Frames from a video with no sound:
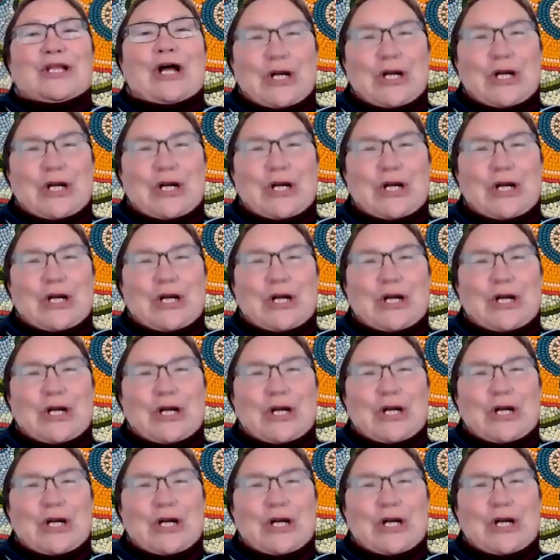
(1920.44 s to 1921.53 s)
issue.
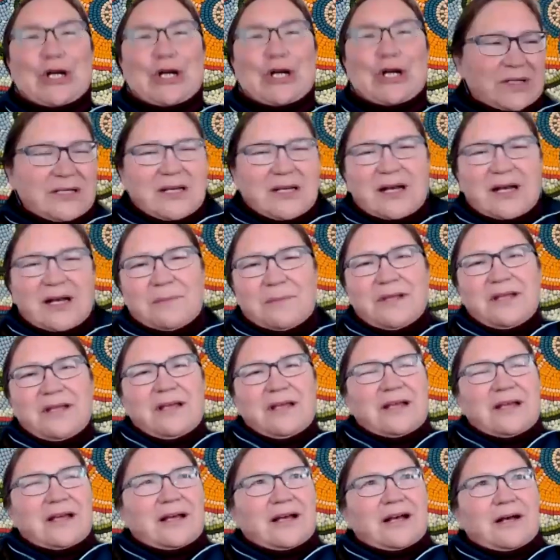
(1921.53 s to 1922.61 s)
But
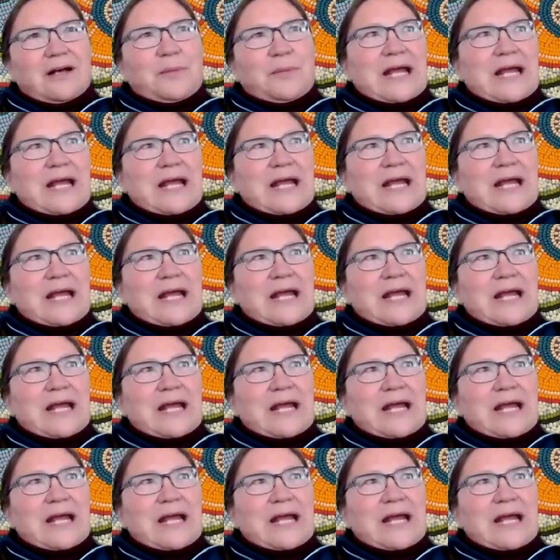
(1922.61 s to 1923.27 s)
I think